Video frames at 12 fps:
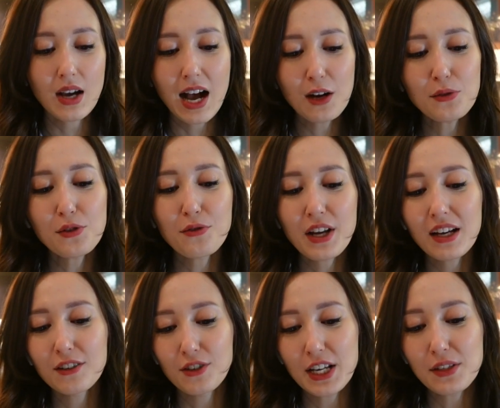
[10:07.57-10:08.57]
How to
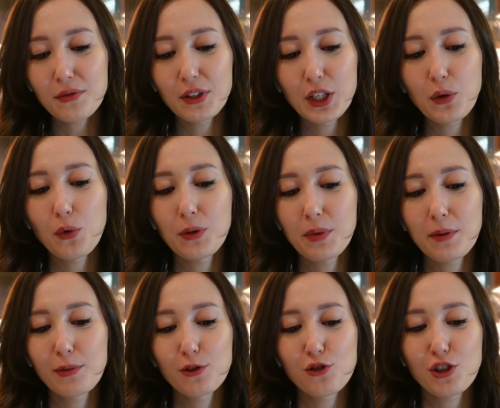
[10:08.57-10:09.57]
react gracefully when
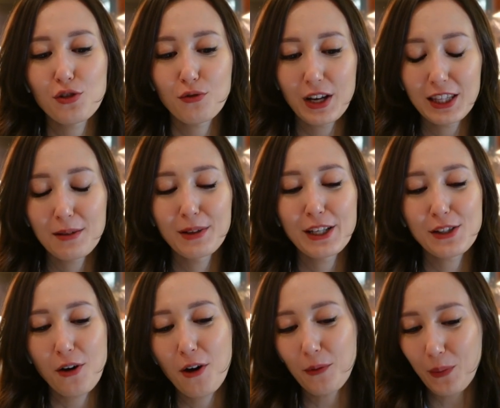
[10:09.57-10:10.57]
people just randomly
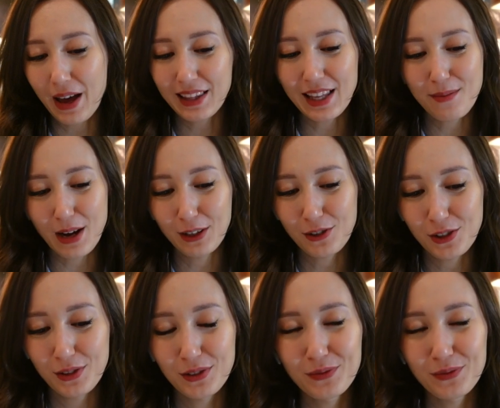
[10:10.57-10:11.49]
talk badly about you.